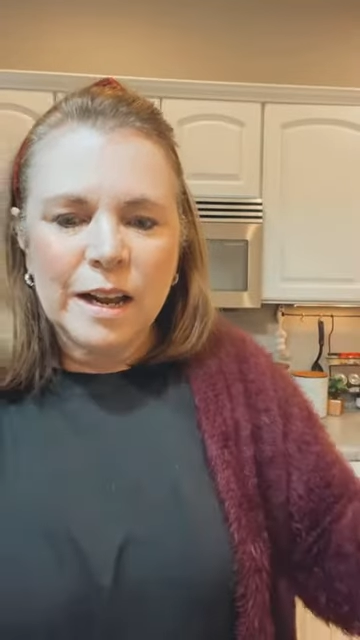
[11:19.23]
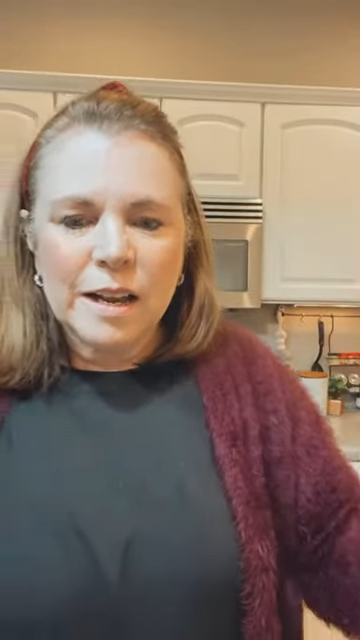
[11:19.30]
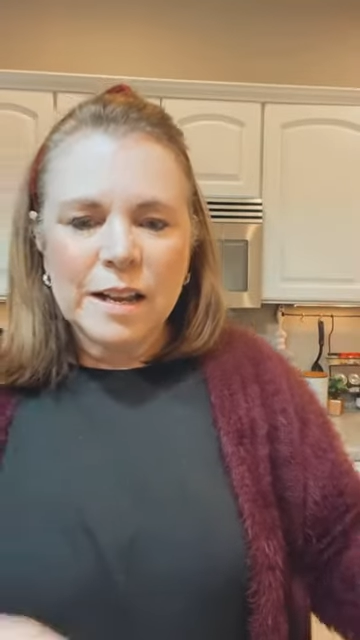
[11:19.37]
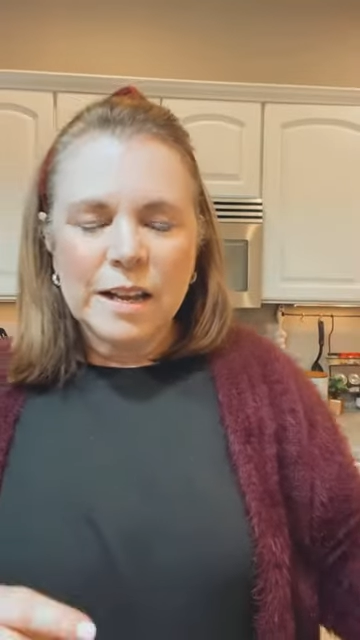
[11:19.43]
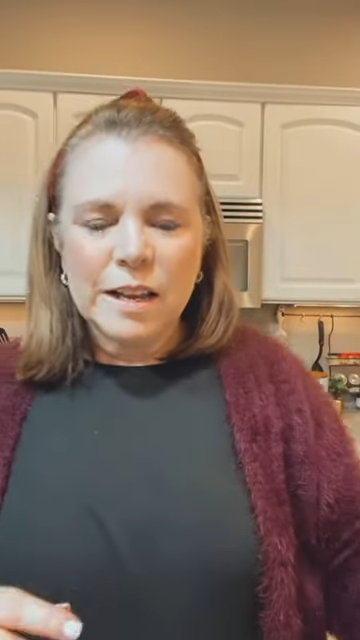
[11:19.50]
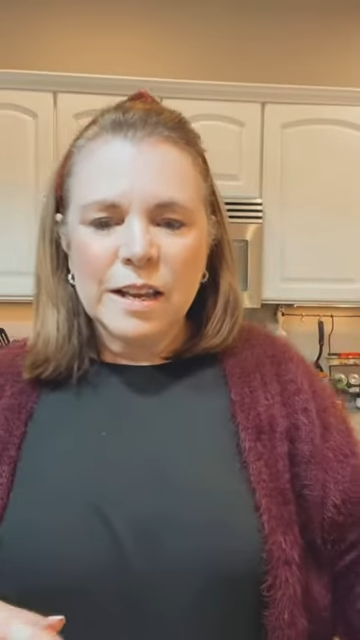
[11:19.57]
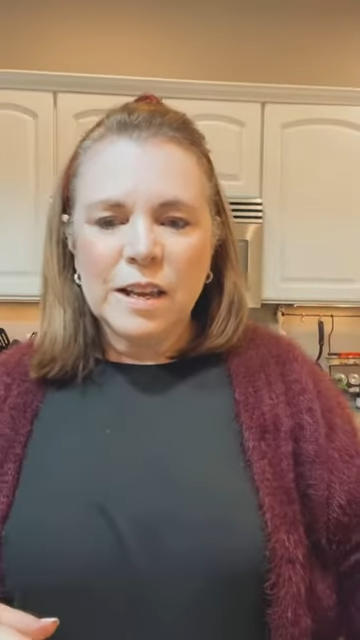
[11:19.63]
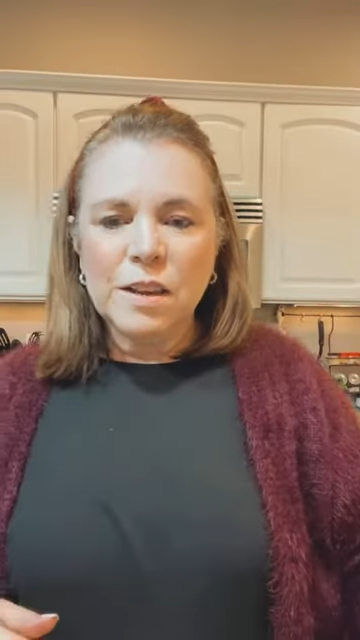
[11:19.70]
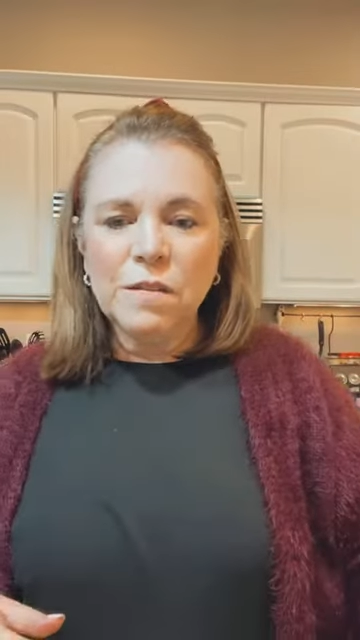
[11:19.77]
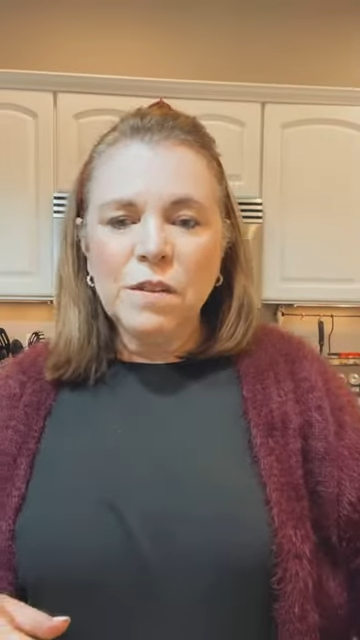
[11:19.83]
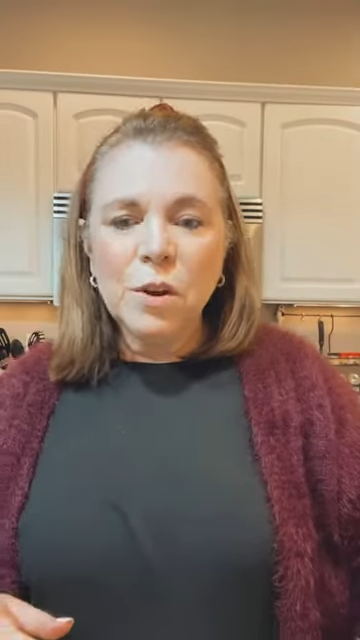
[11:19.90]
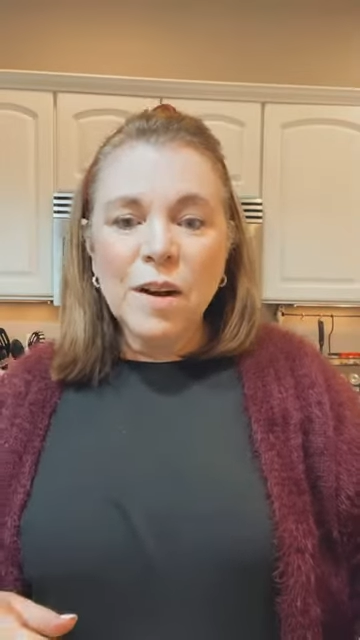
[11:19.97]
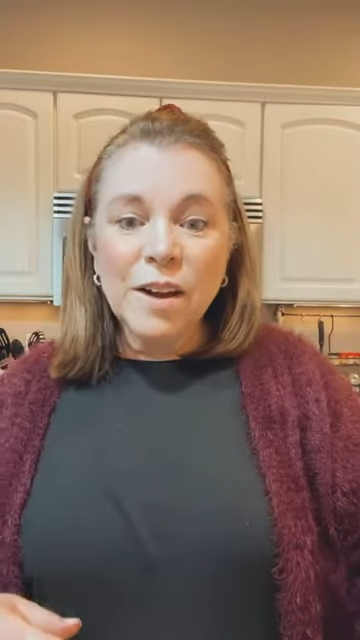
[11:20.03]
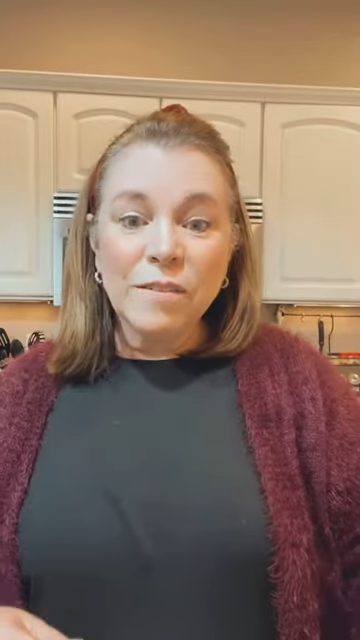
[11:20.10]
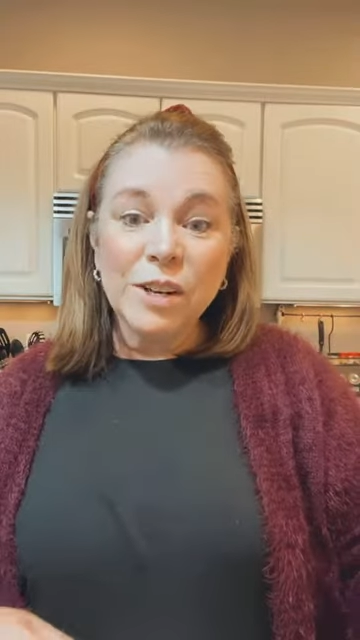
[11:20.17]
If you
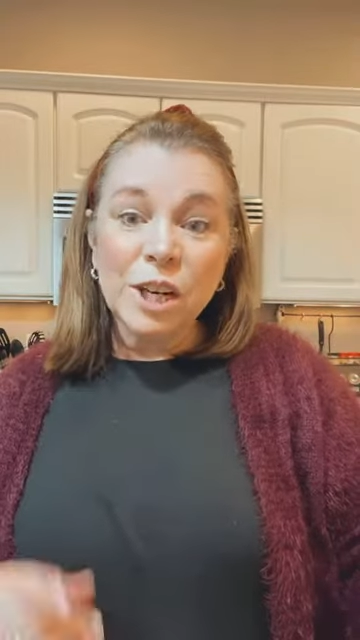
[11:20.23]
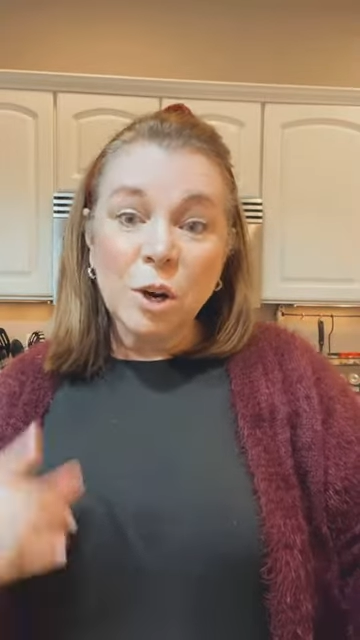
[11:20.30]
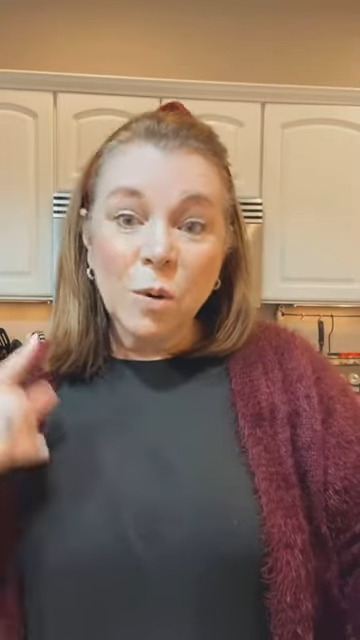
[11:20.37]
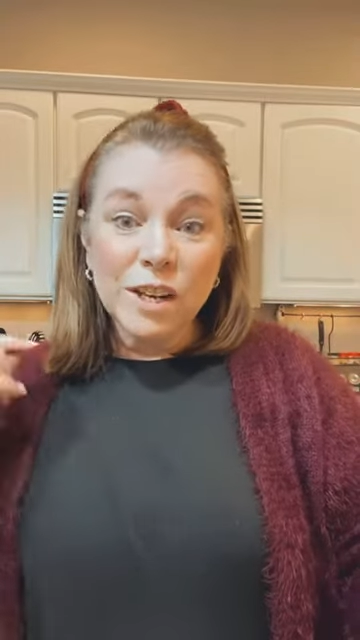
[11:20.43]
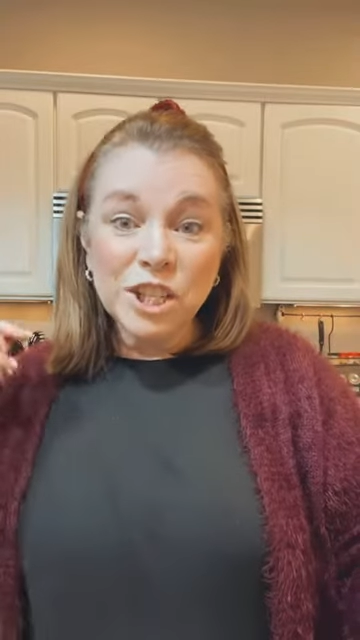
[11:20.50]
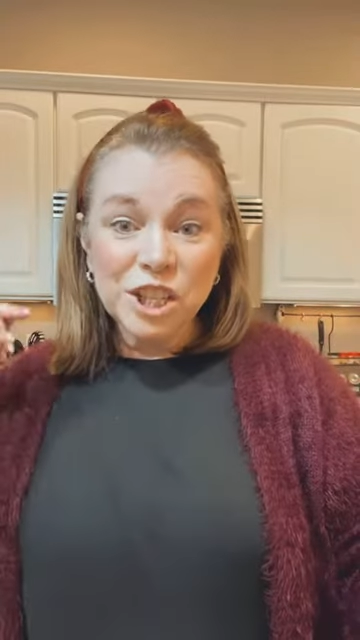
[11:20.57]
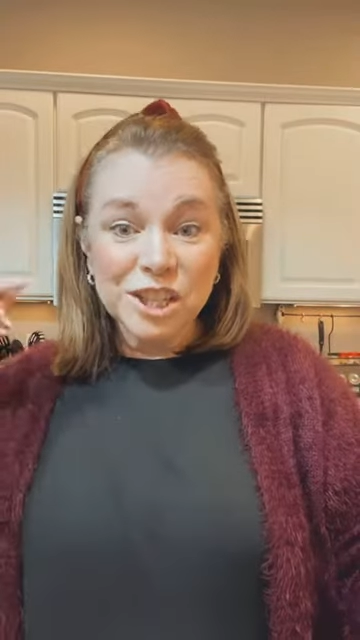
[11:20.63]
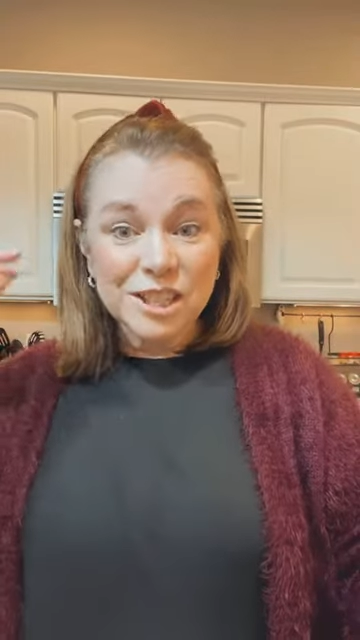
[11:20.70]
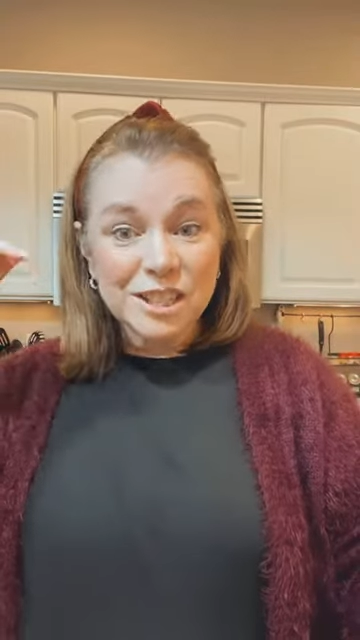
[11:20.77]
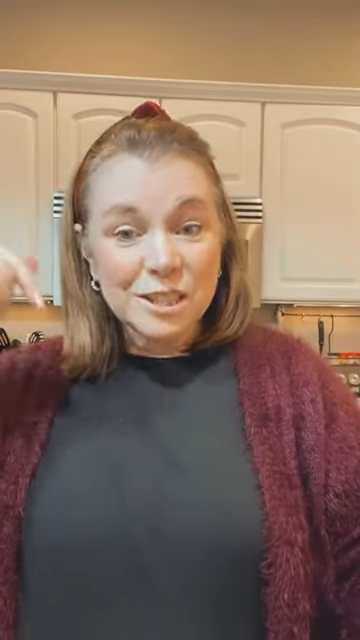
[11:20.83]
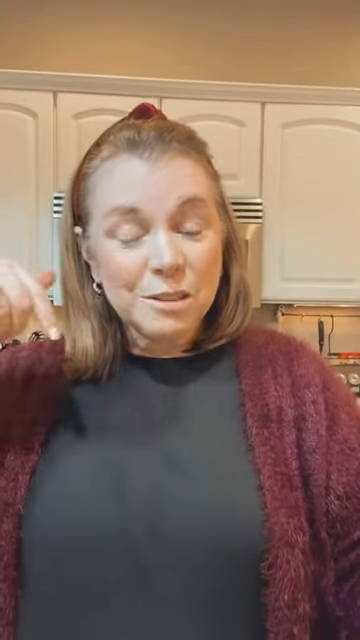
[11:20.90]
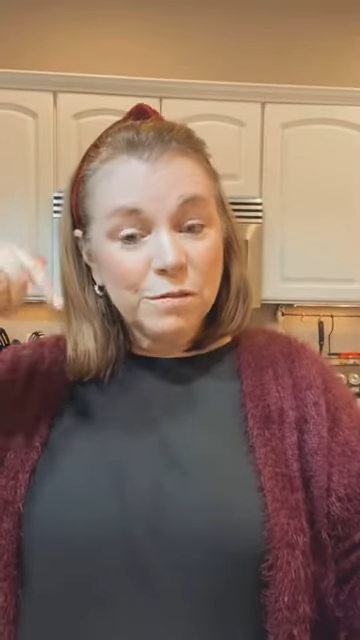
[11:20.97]
have any questions,